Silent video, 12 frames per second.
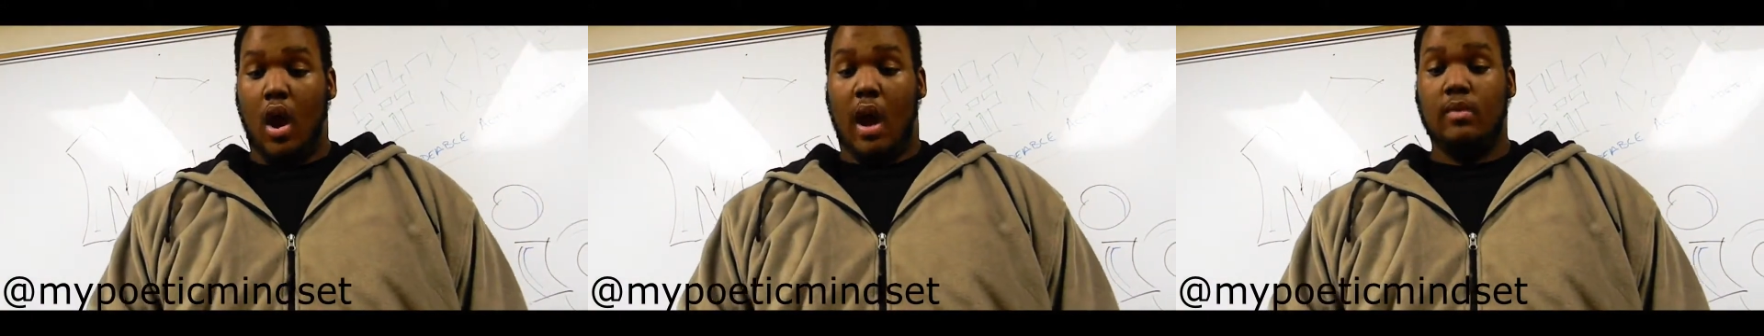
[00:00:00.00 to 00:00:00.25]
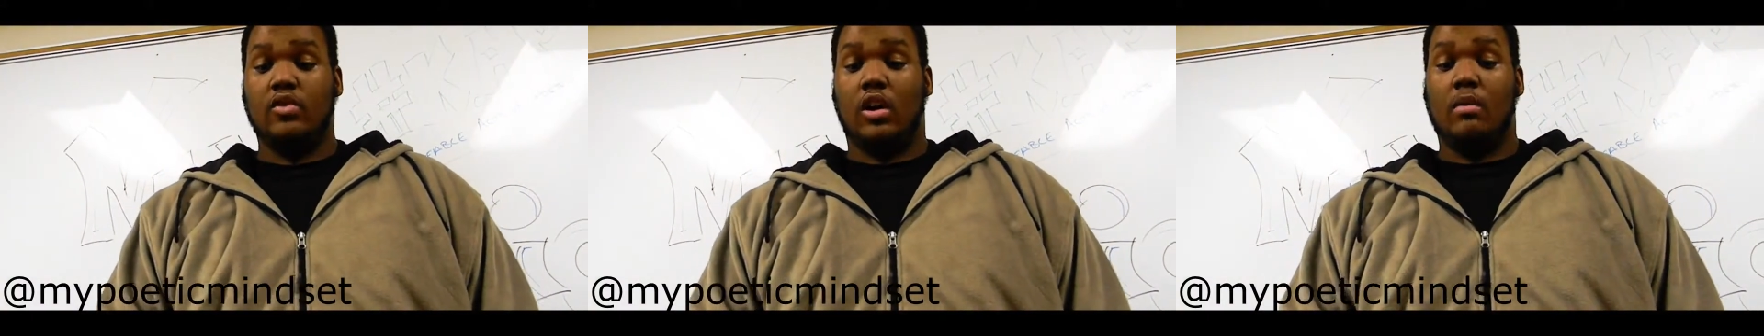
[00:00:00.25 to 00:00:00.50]

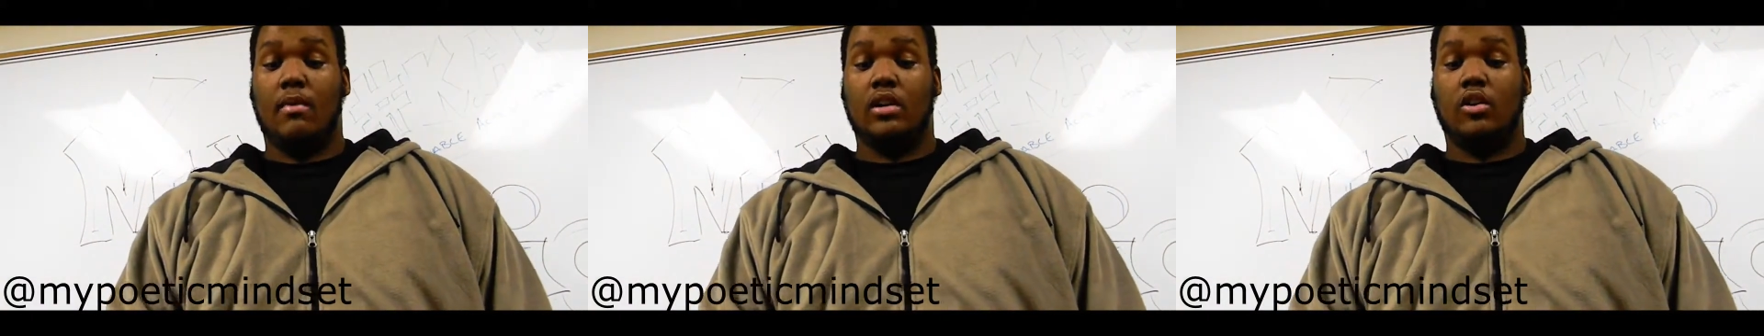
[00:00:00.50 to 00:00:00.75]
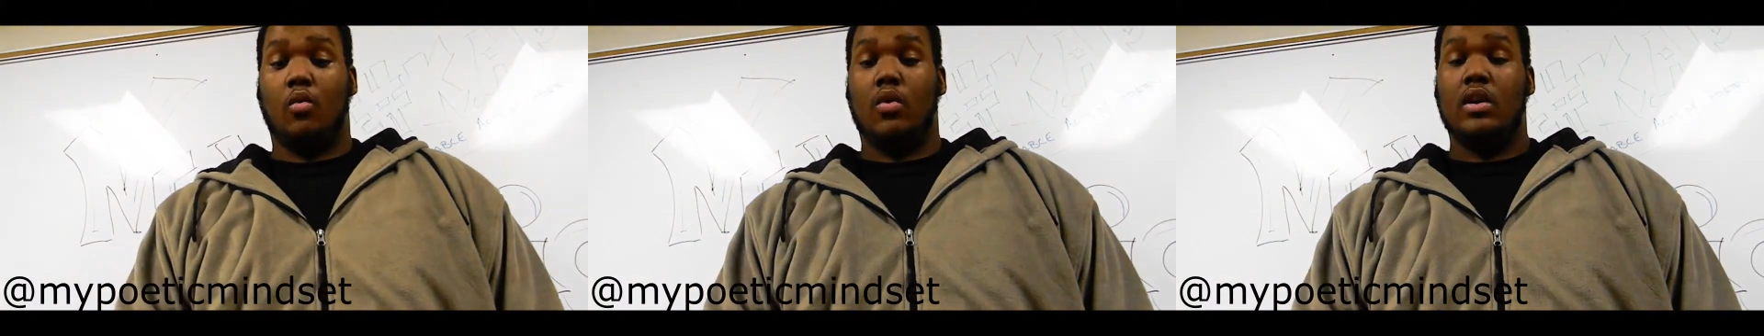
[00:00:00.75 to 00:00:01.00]
I'm talking
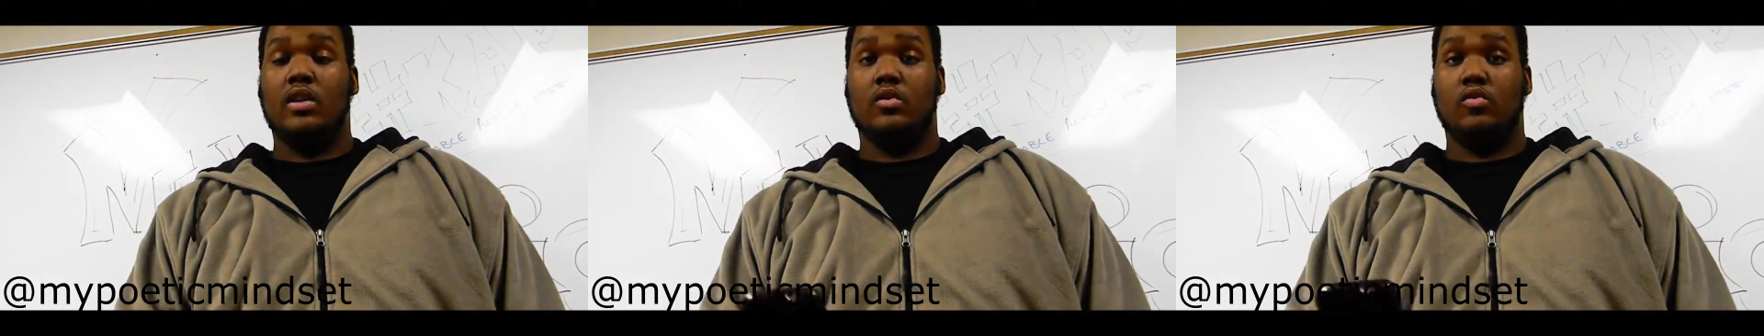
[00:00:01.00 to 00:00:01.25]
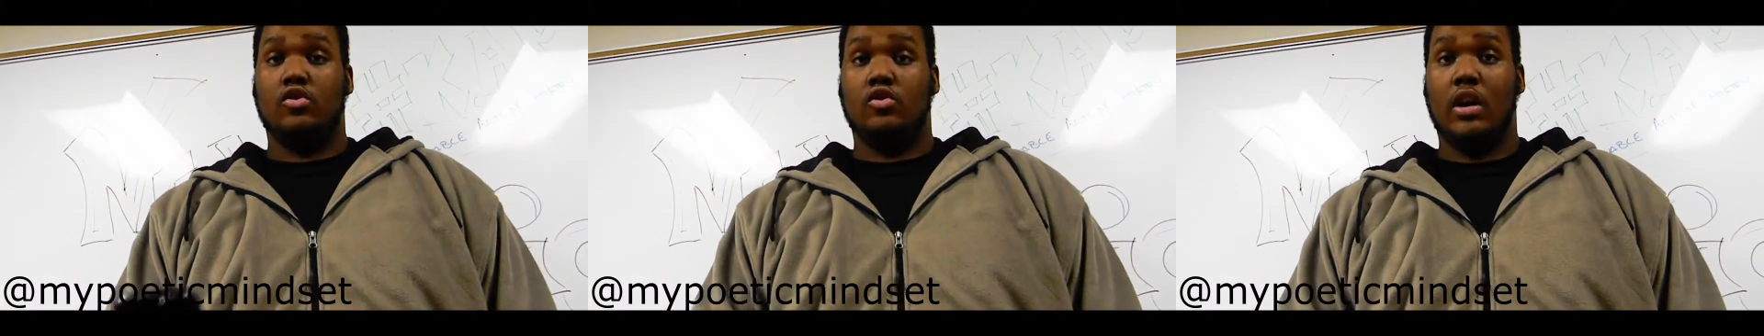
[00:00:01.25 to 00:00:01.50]
about the ones
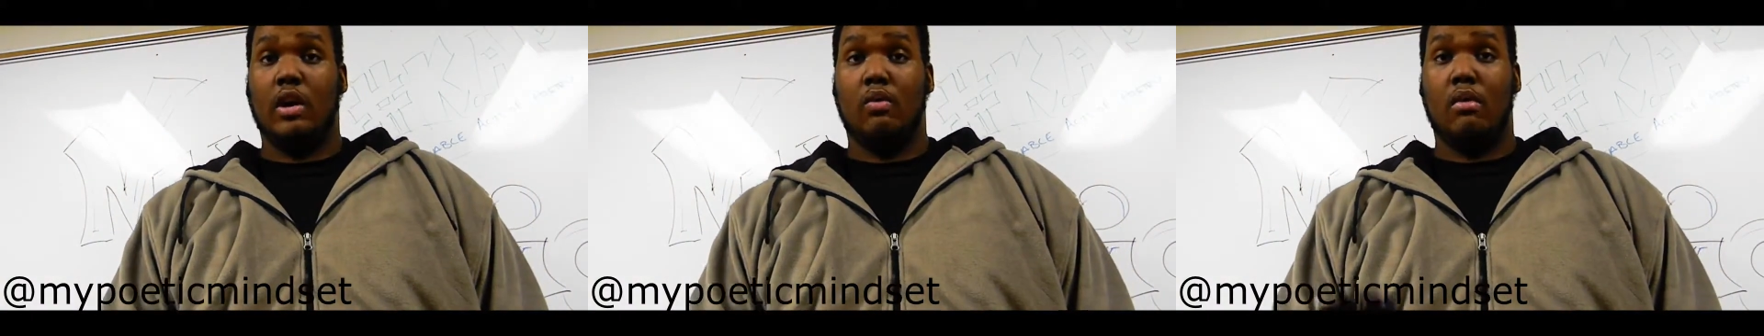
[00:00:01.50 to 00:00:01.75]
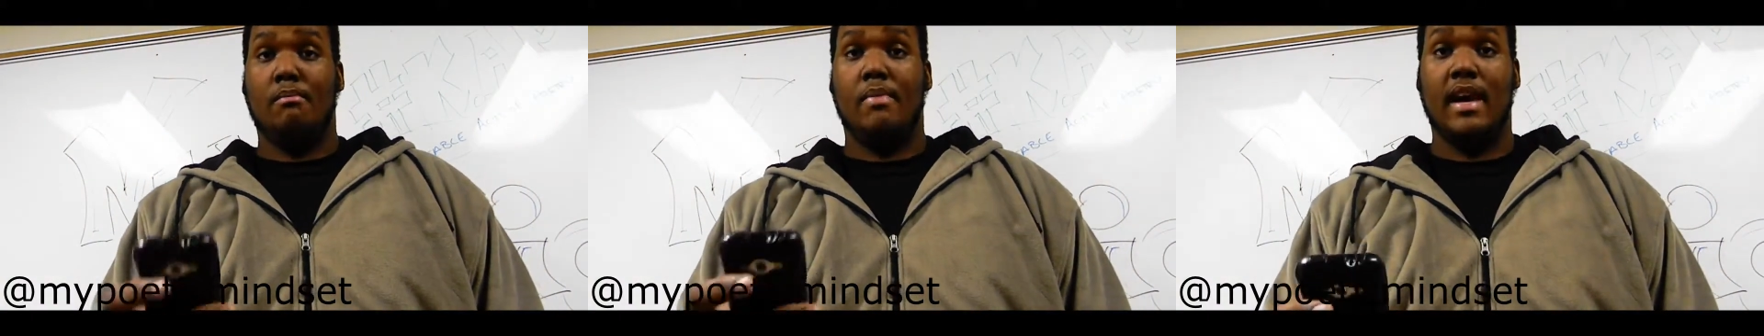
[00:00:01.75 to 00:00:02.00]
who struggle
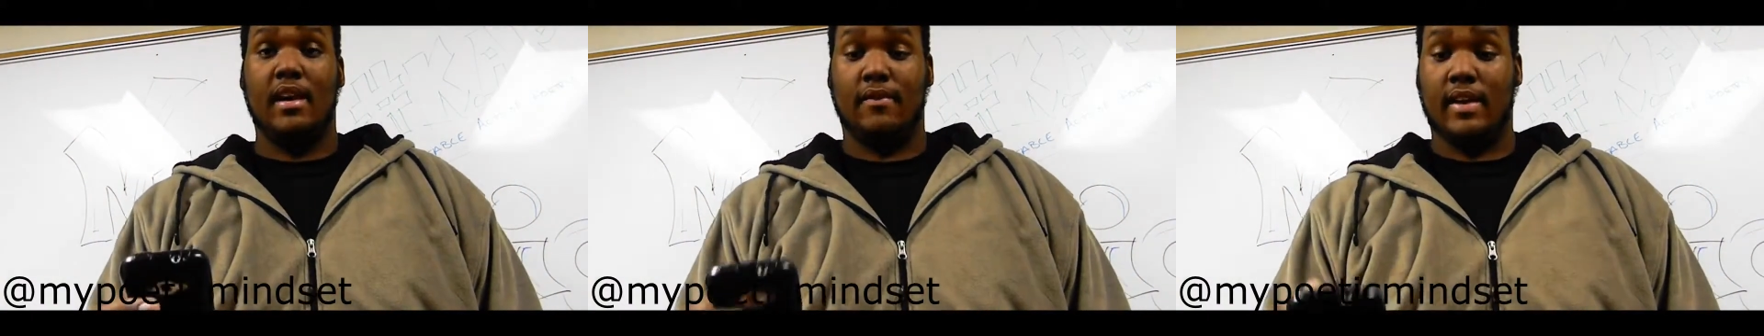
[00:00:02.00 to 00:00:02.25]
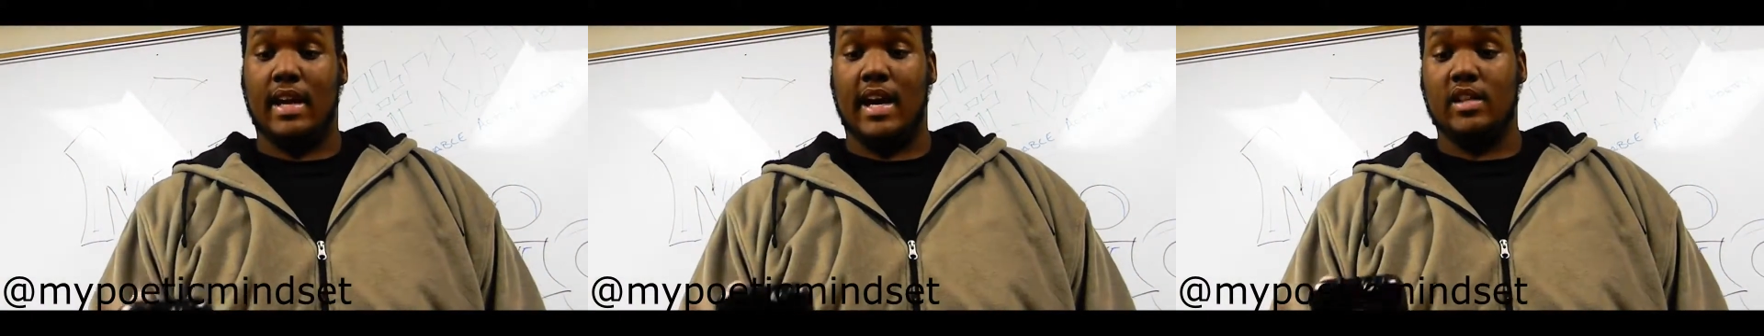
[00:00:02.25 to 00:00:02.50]
and
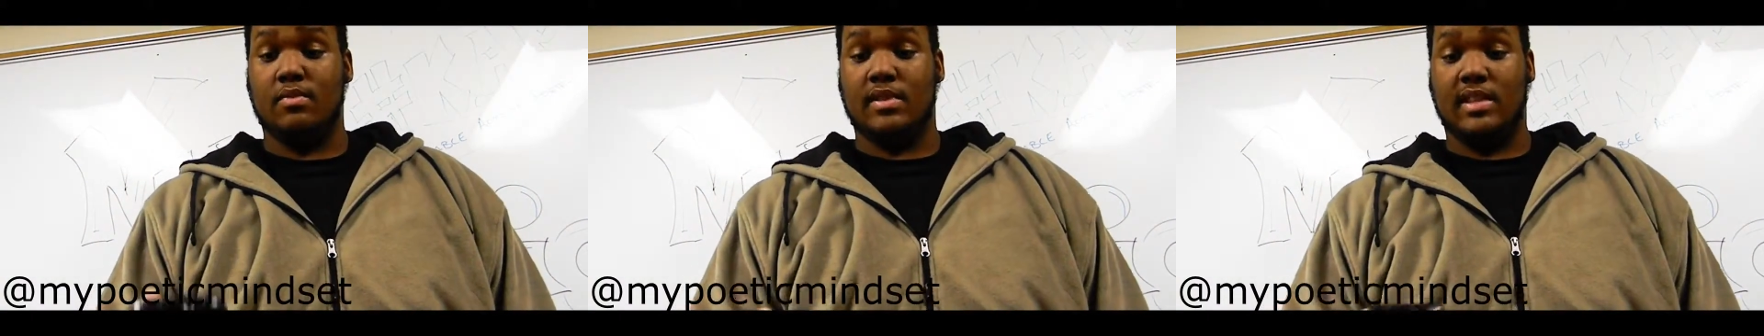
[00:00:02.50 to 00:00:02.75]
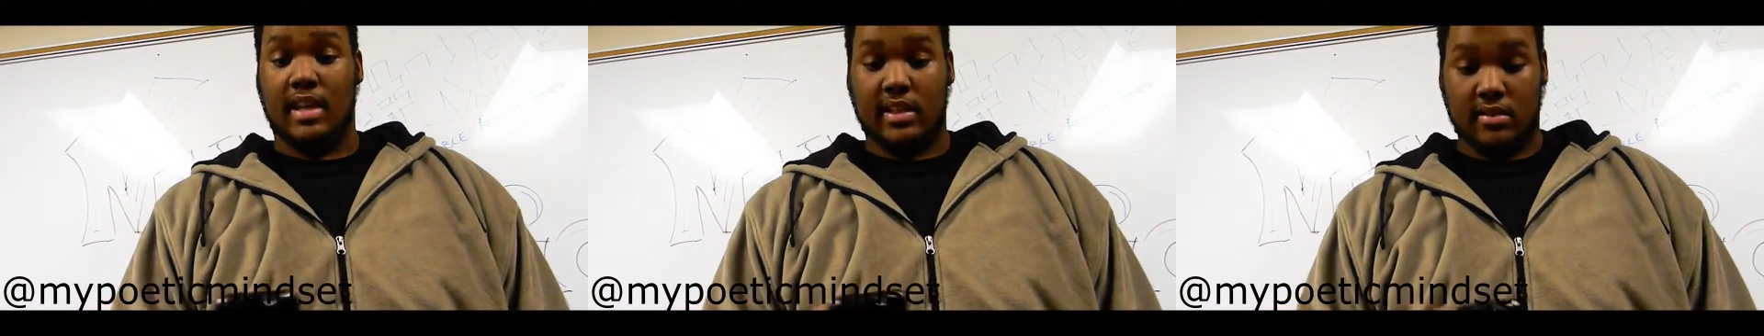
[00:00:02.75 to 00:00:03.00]
beg for God's
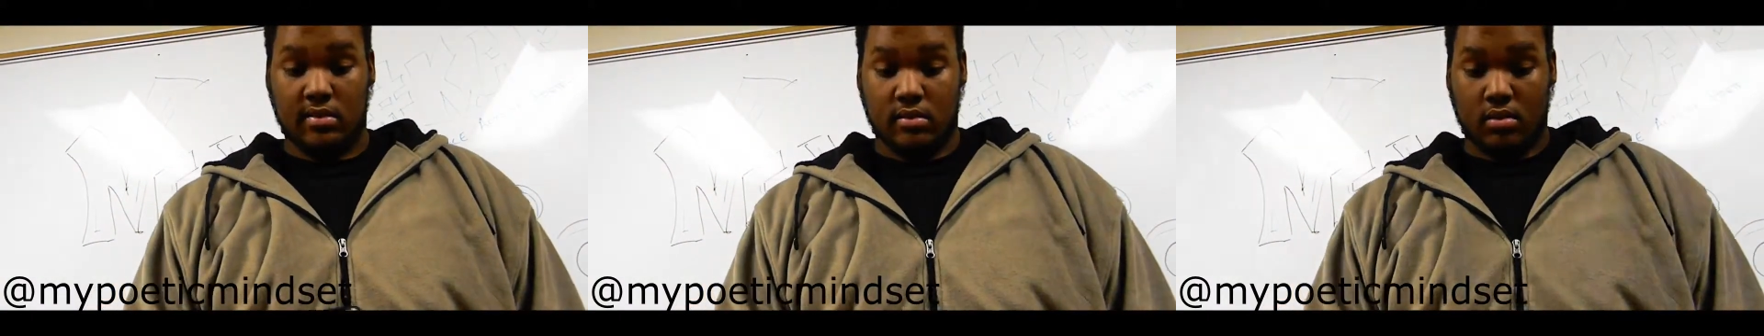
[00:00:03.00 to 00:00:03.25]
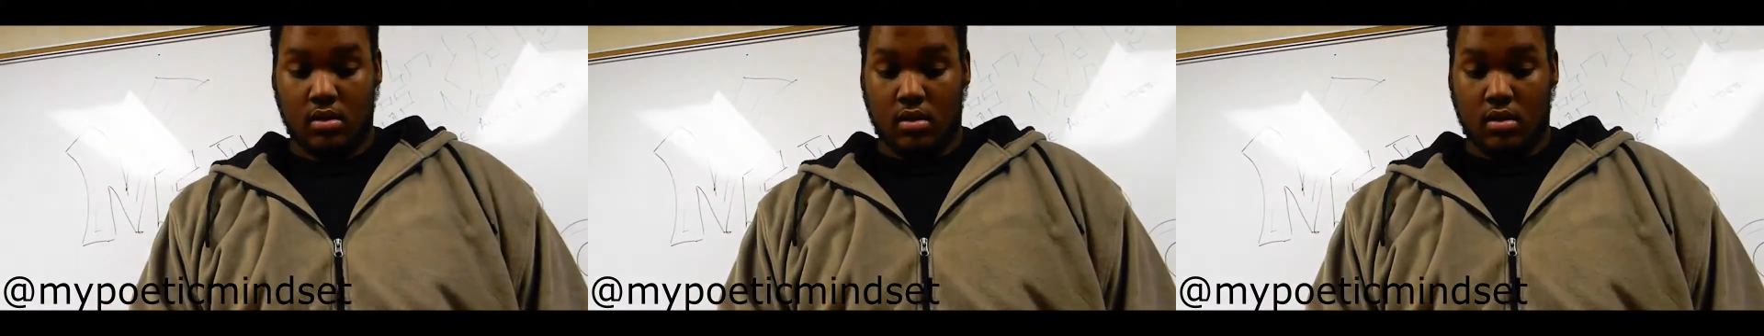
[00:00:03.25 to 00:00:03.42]
protection.